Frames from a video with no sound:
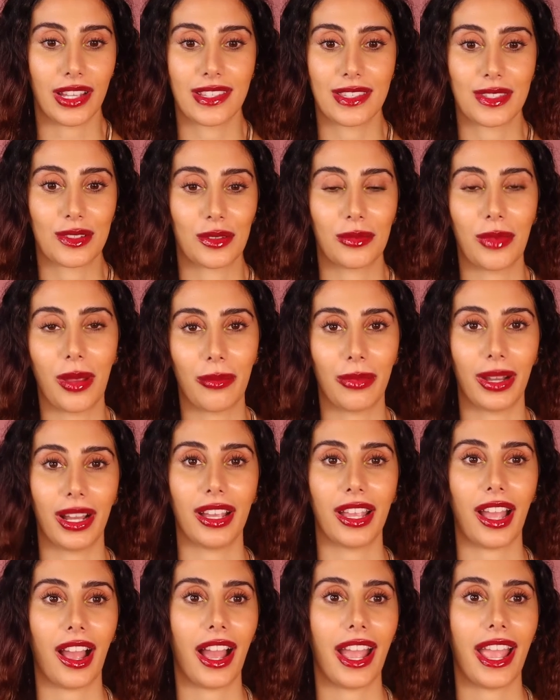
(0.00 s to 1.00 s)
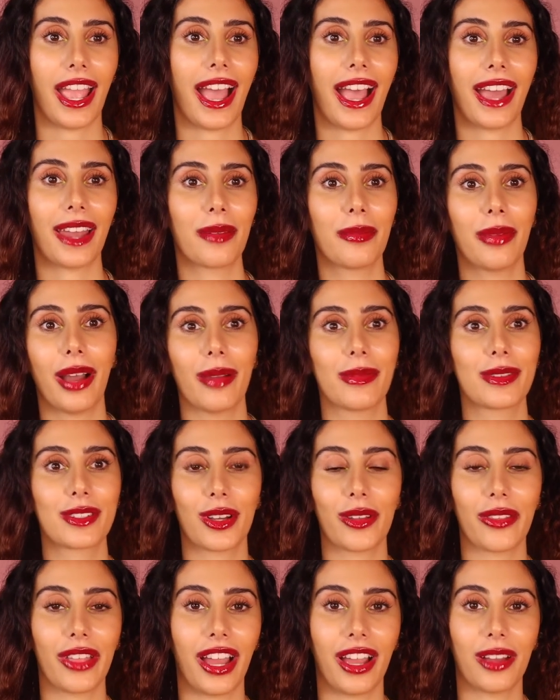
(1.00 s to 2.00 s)
i still remember i had a barbie
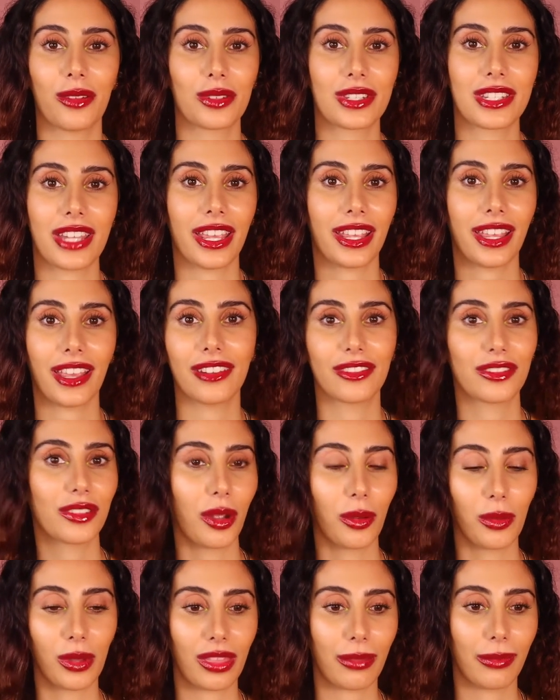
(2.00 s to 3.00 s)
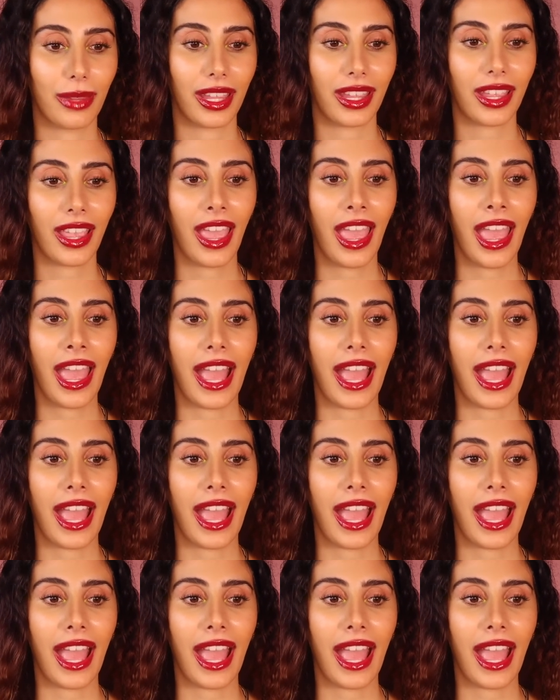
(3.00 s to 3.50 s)
doll that i would take everywhere with me